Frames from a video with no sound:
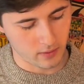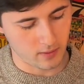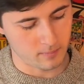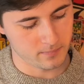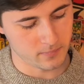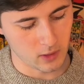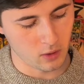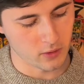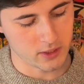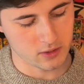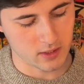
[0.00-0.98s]
the
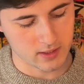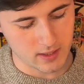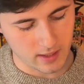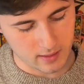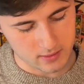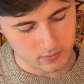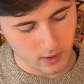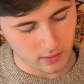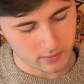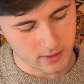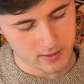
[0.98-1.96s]
lower string set as well.